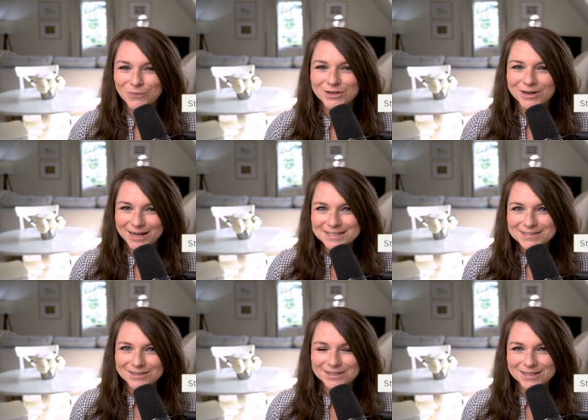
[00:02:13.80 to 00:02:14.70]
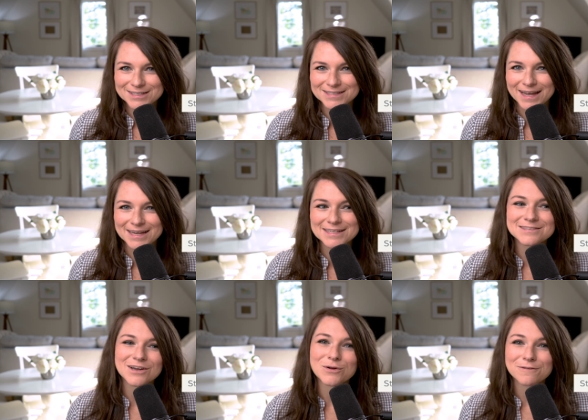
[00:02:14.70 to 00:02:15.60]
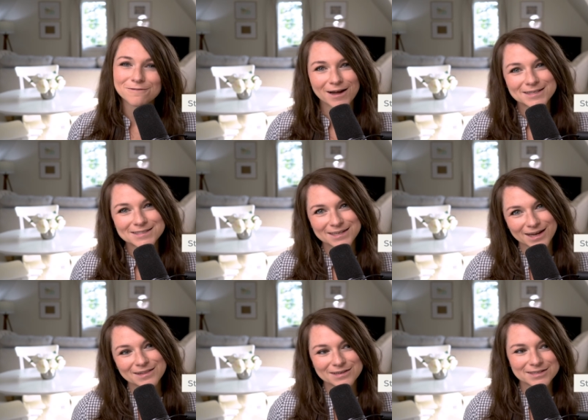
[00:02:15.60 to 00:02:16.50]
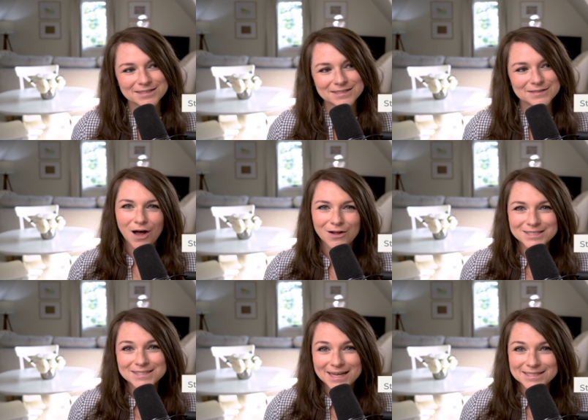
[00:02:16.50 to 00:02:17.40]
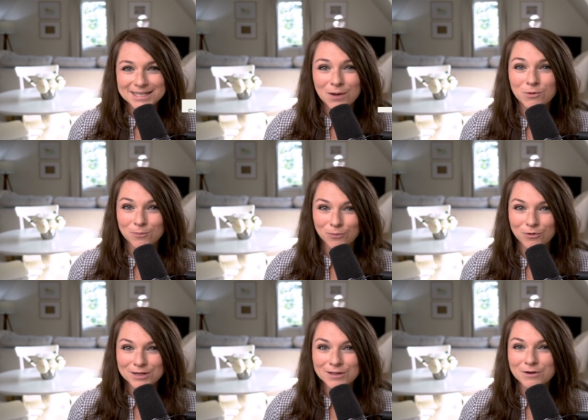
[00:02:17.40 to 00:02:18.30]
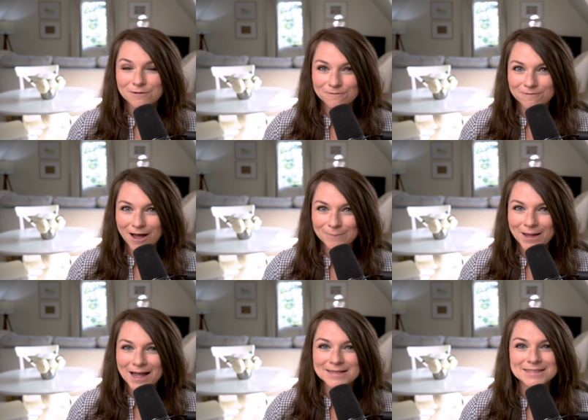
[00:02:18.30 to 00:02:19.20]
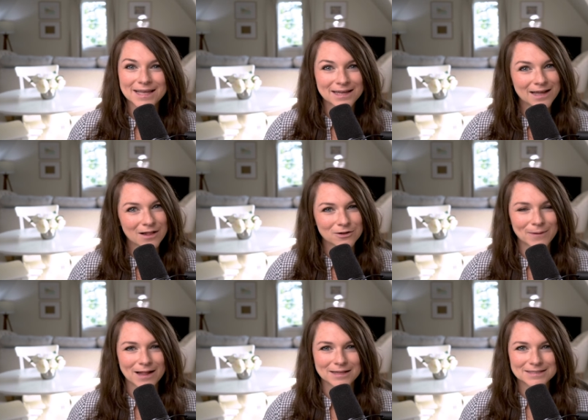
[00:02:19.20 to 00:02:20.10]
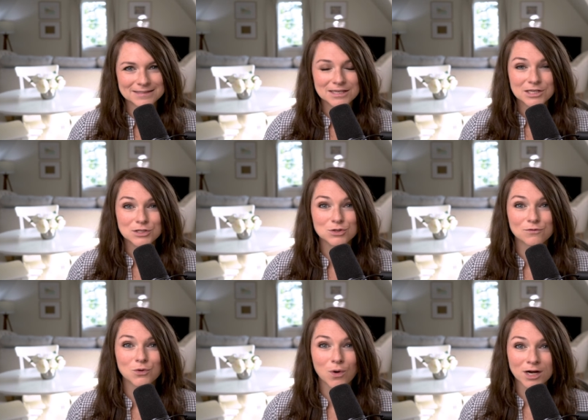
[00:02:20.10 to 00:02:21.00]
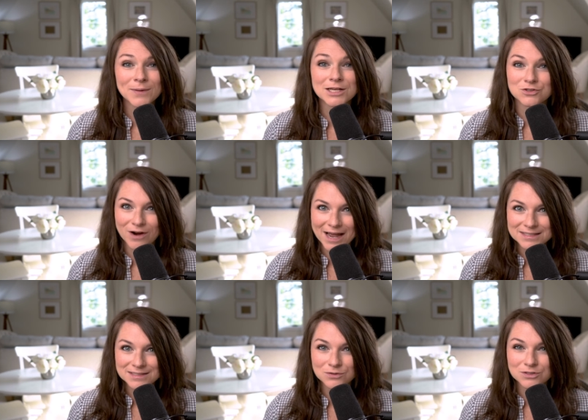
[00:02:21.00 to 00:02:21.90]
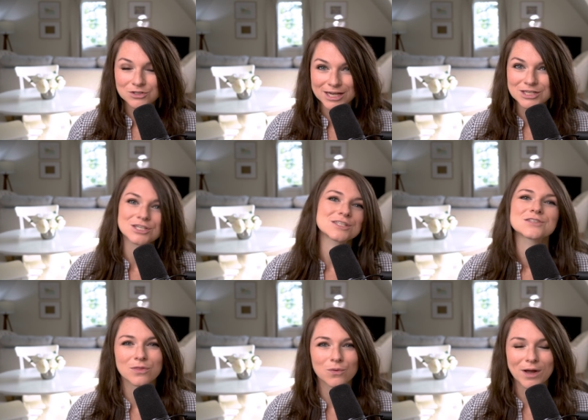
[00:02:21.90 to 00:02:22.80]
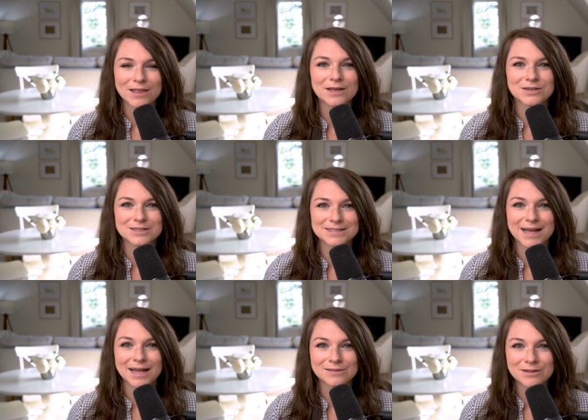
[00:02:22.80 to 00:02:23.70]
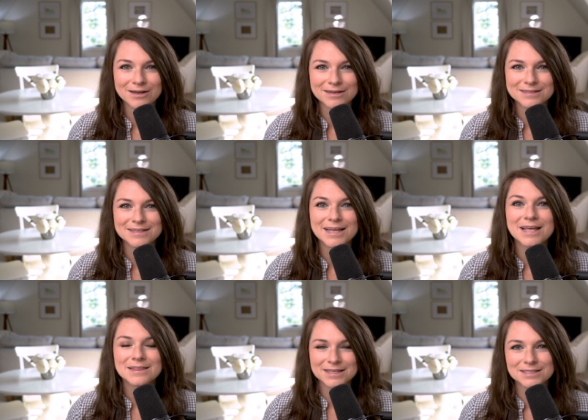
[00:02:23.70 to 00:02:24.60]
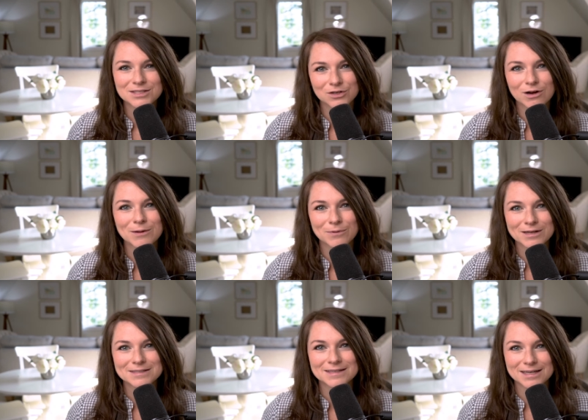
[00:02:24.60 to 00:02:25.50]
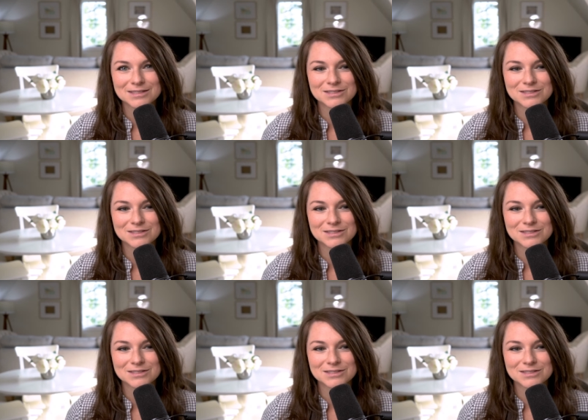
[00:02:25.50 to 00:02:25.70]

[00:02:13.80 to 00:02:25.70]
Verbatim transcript: when you're getting started on your site, start with fonts and colors. All designs come with preloaded font palettes and color palettes. So if you want to make drastic changes to the way that your design looks, this is a great place to get